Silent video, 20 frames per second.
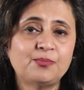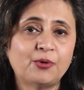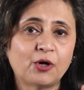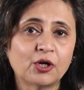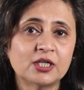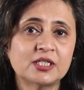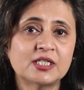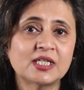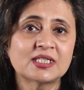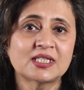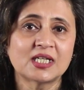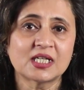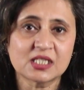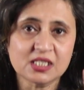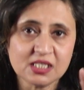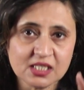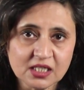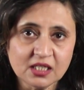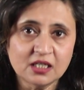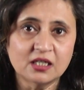politics are
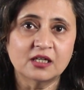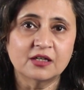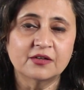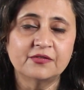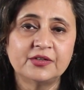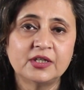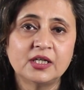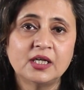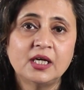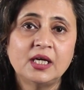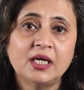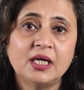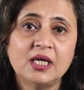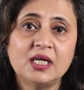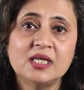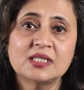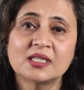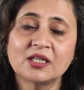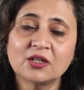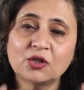served
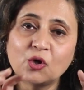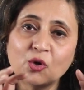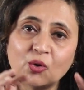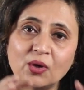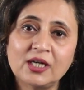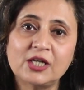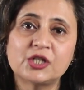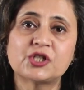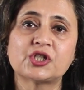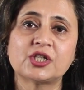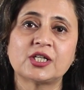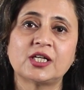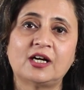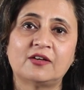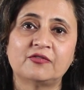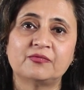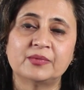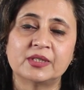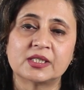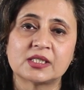is in coalition
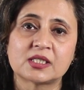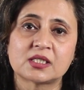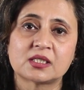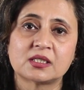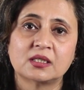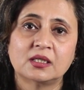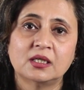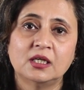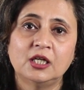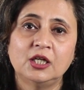governments.